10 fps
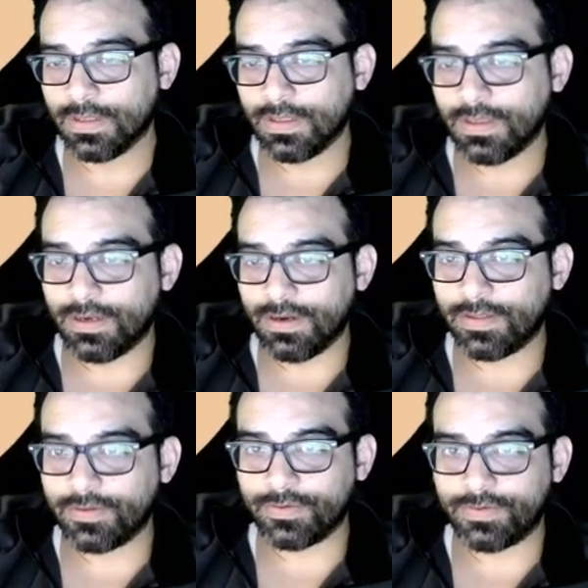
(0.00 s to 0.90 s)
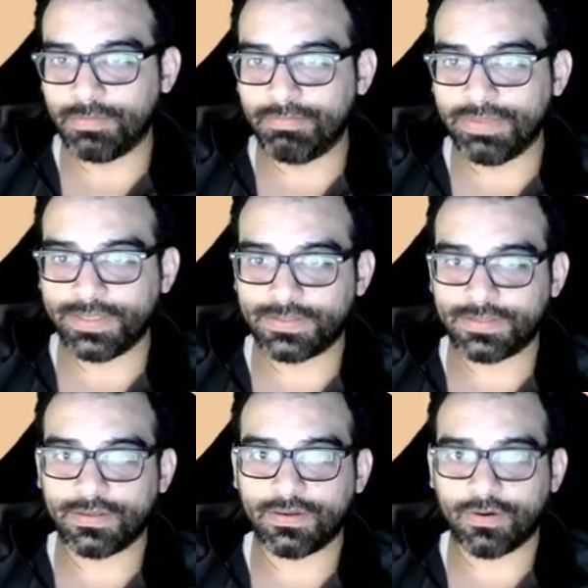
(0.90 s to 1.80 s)
In another
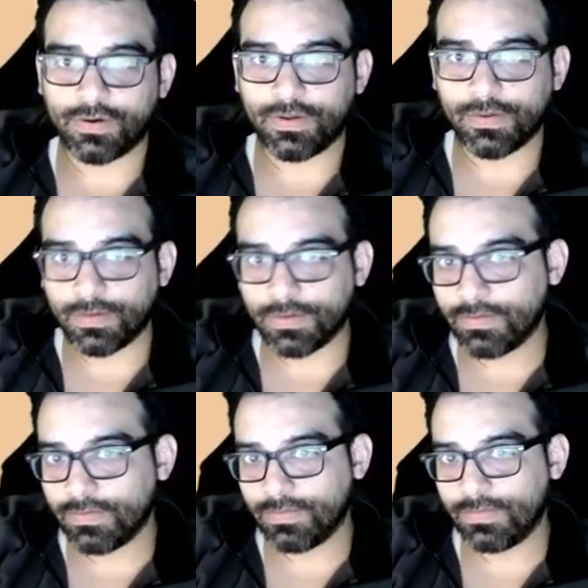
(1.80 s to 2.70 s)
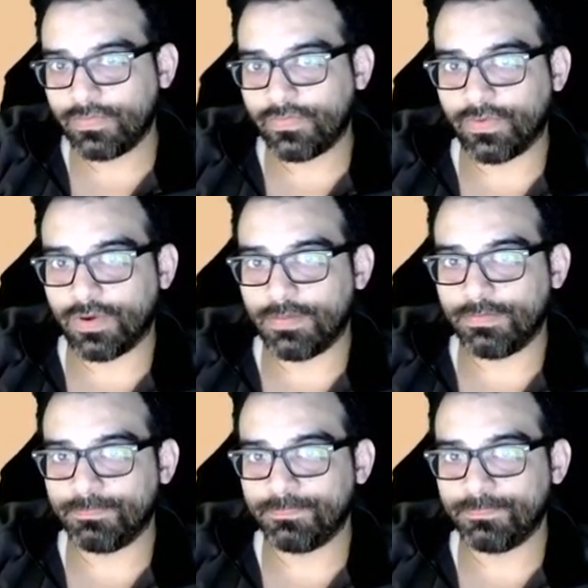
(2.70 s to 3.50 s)
debased article from